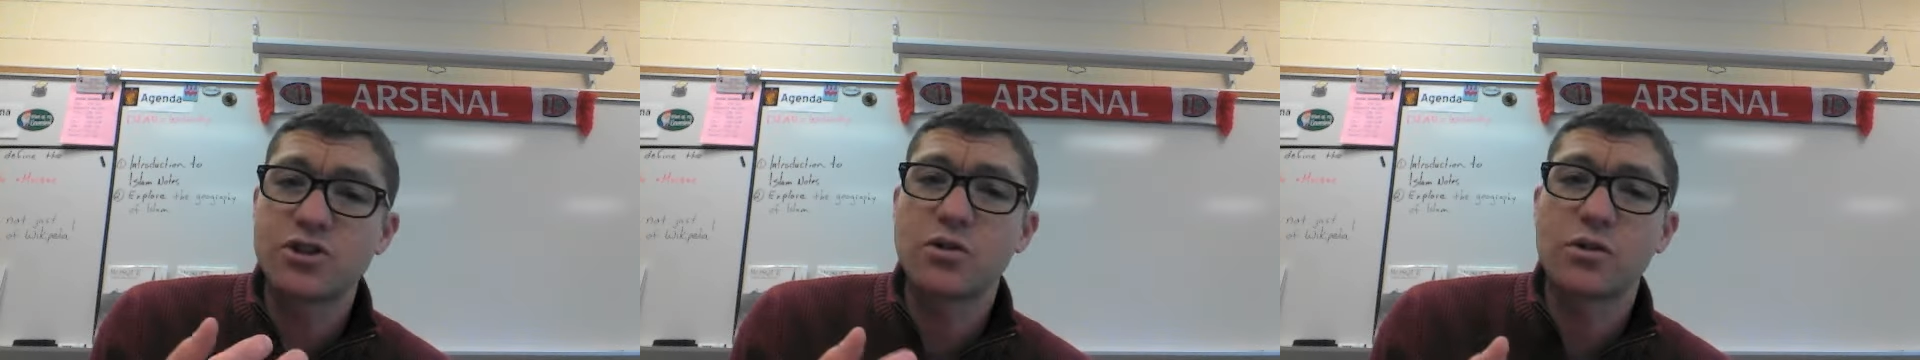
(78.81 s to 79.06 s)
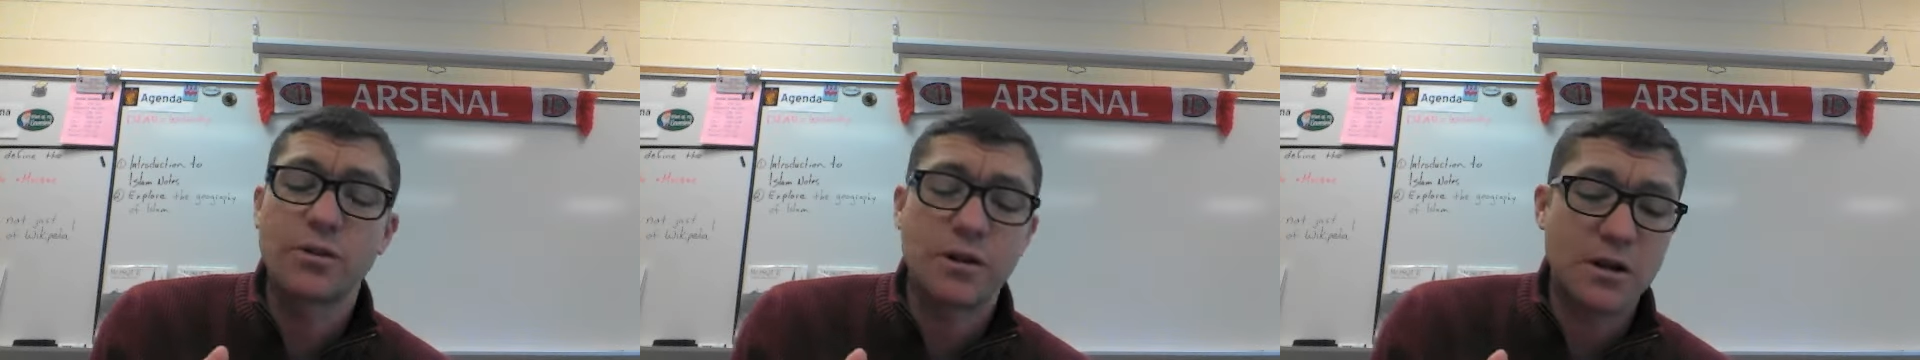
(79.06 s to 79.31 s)

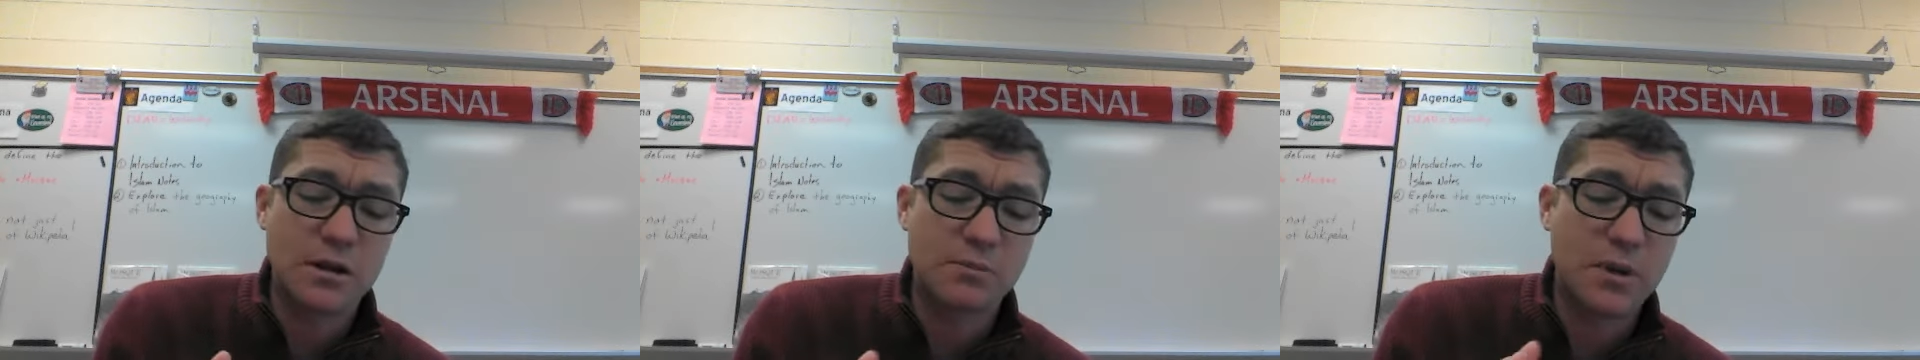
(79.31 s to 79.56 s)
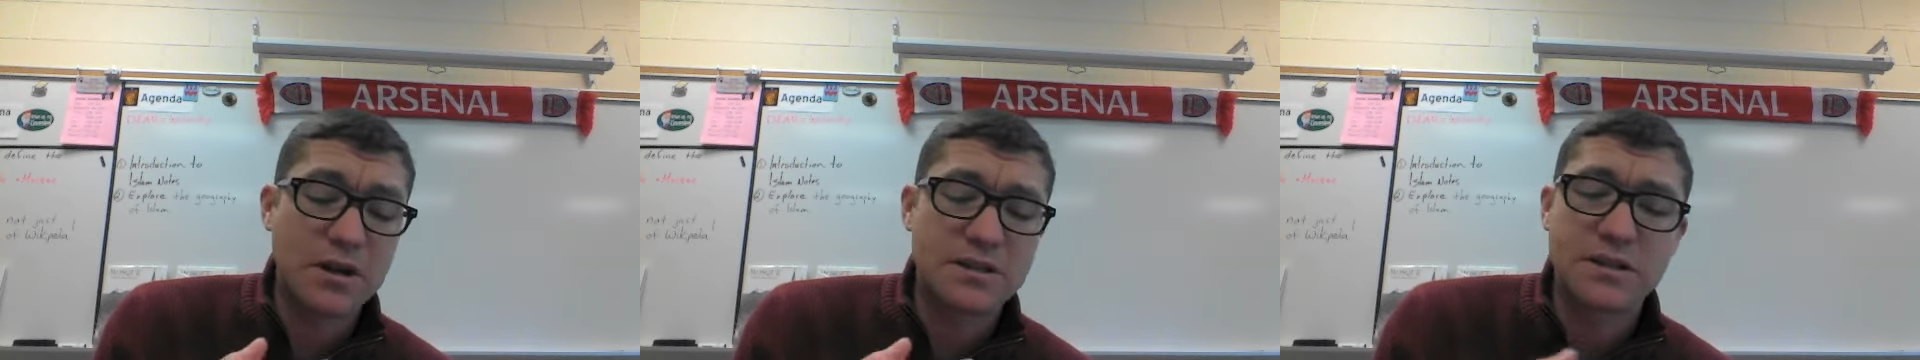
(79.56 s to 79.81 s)
story
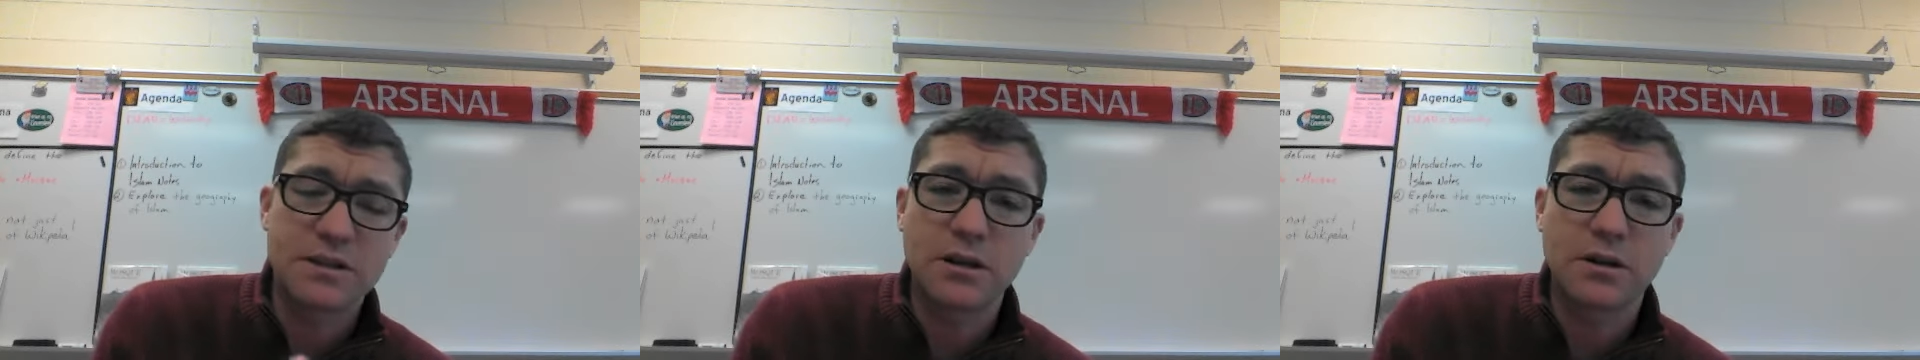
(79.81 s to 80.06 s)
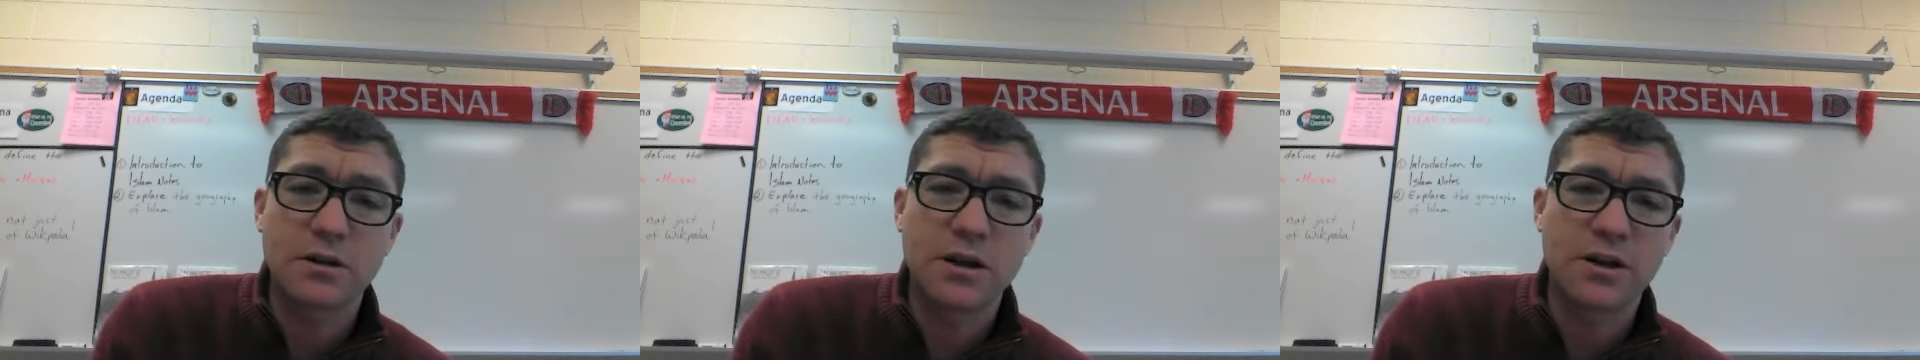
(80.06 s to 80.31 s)
and
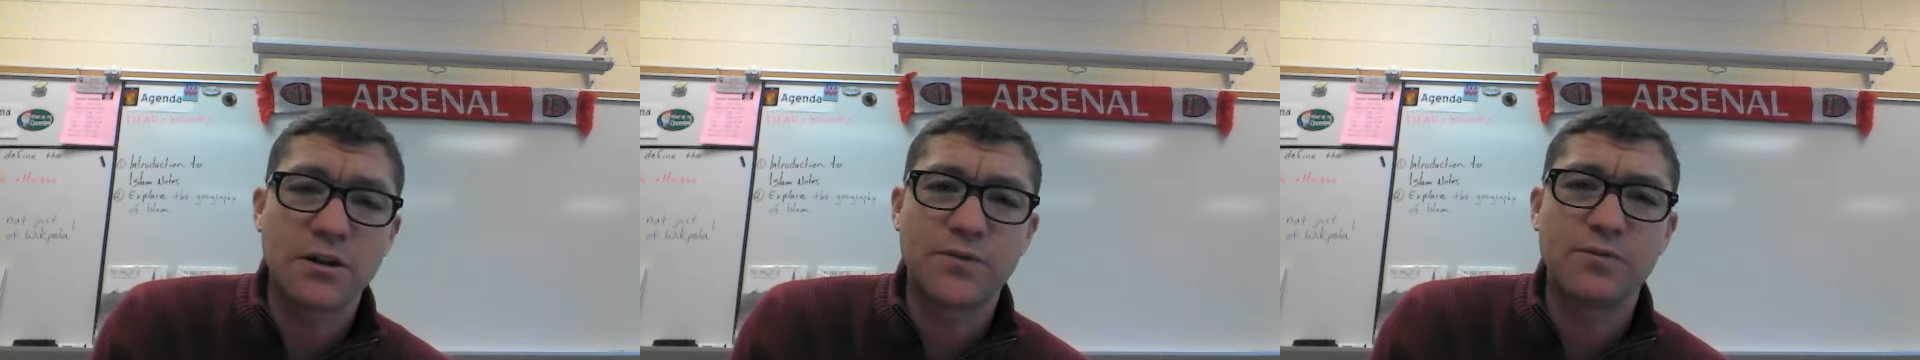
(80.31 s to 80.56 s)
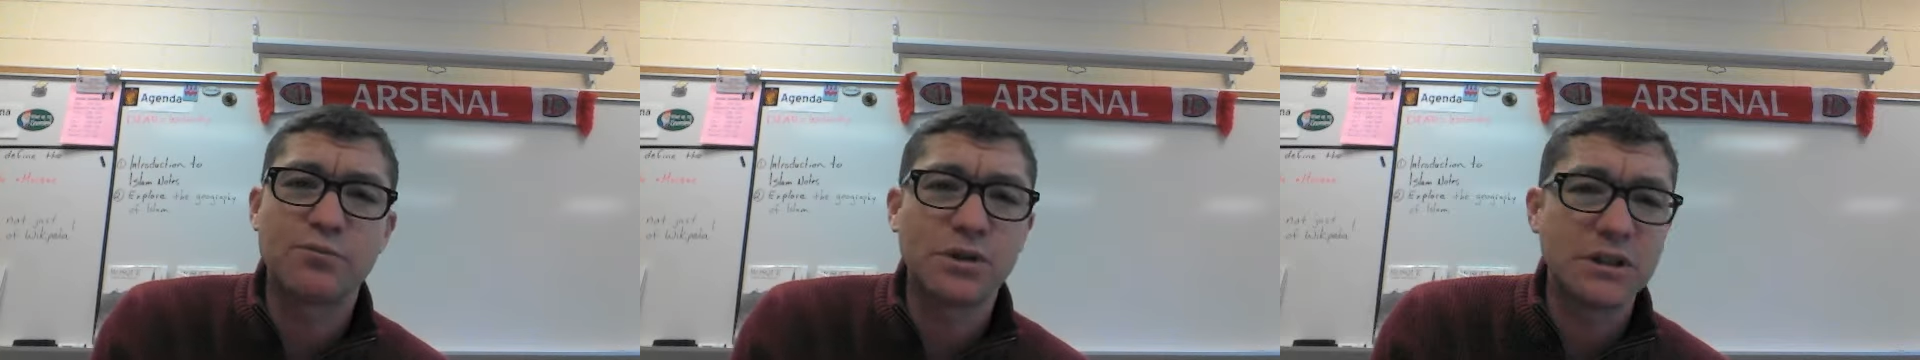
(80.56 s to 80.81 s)
basic kind
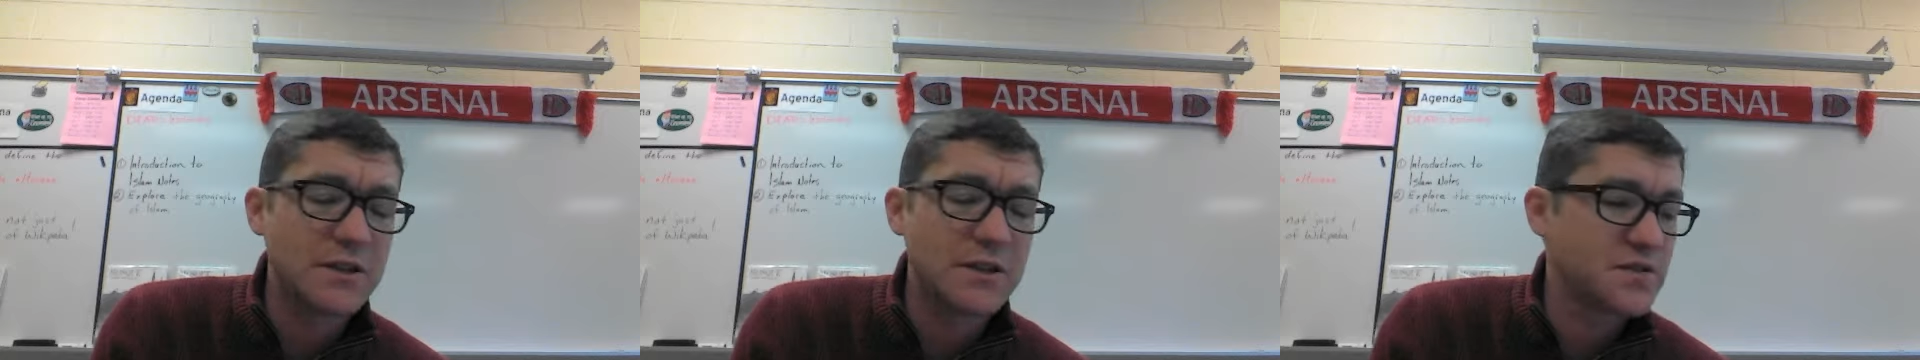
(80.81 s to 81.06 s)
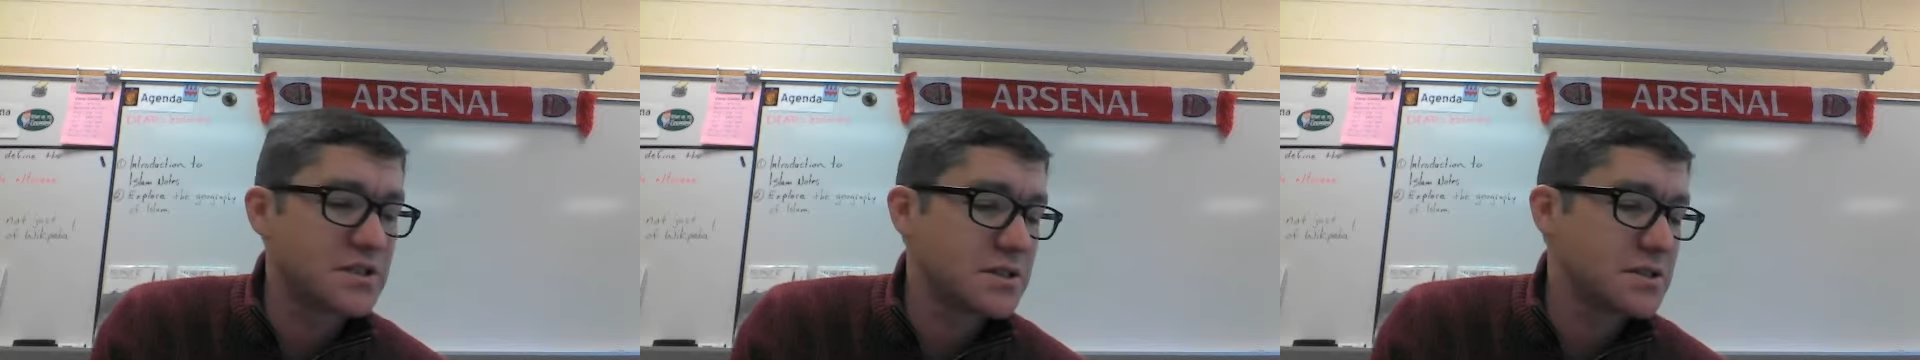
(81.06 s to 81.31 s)
of
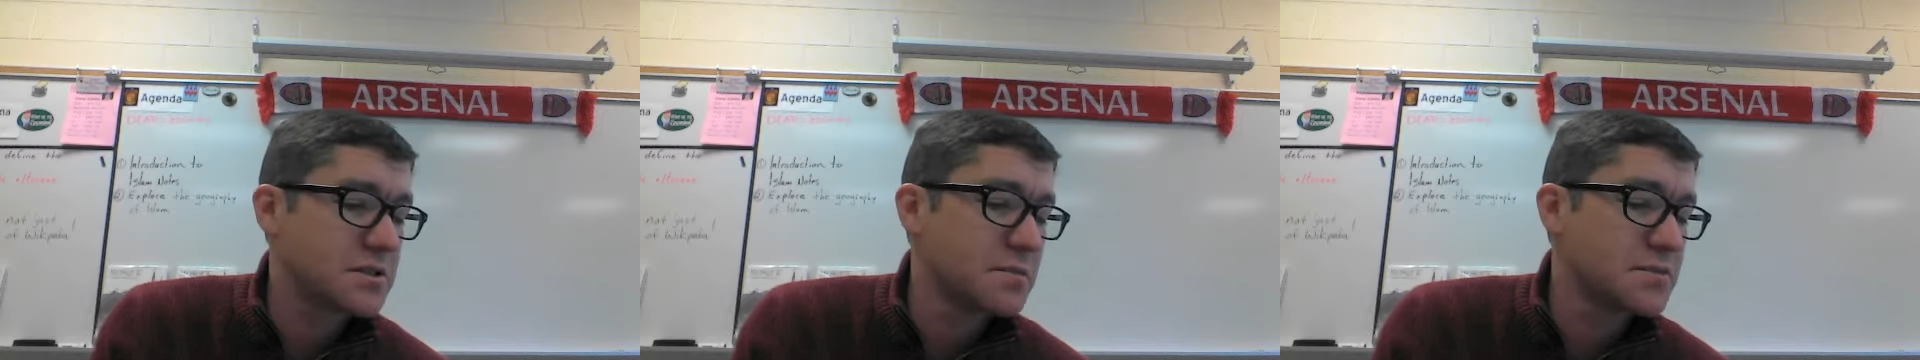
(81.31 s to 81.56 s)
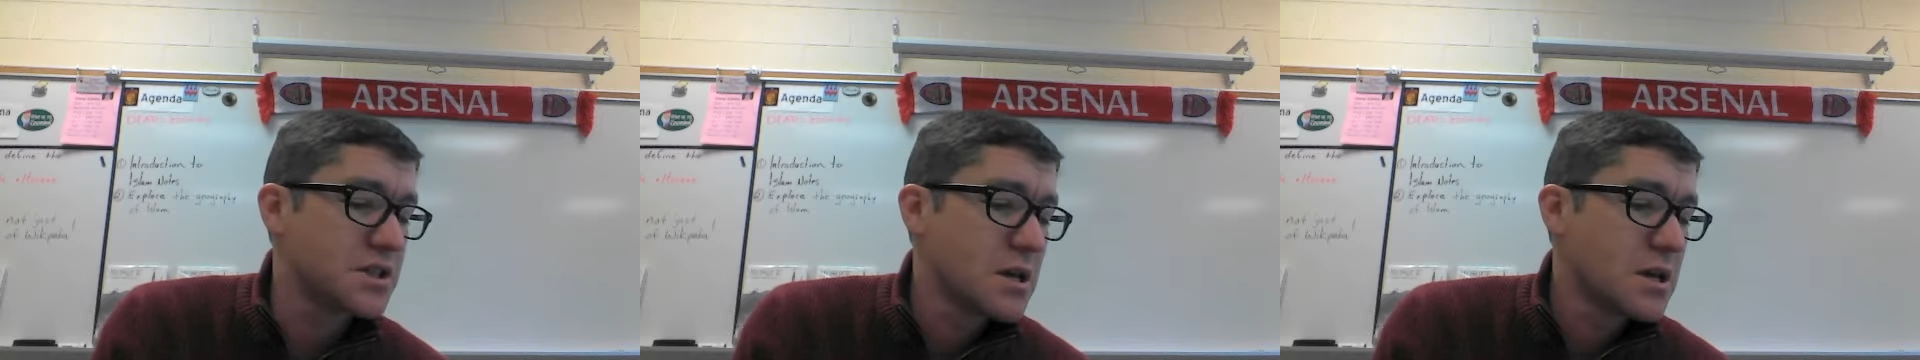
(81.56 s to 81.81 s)
belief
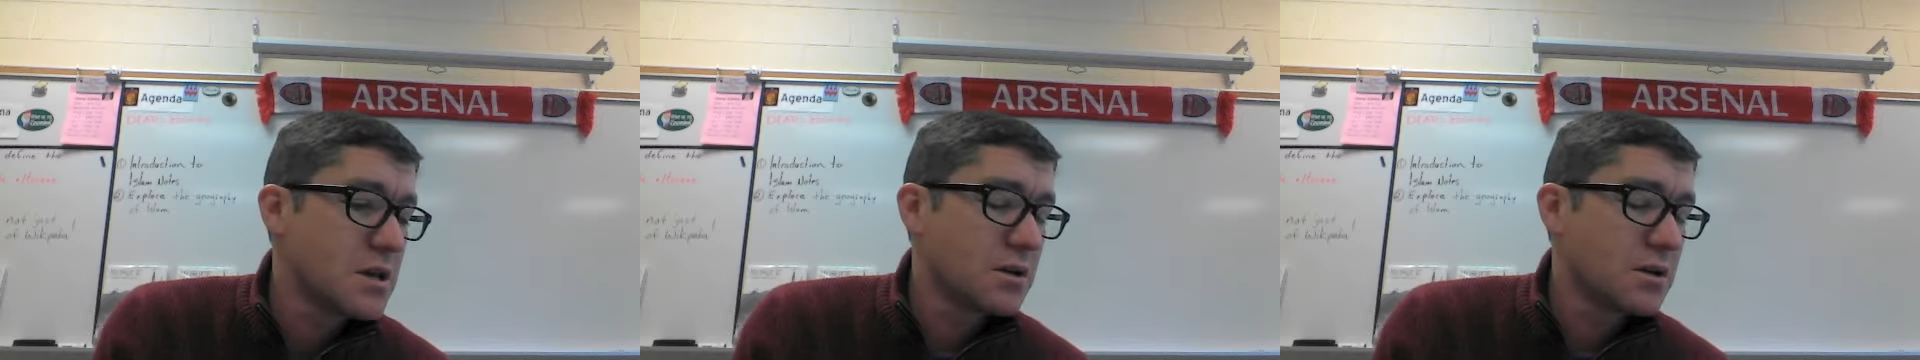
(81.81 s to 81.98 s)
systems.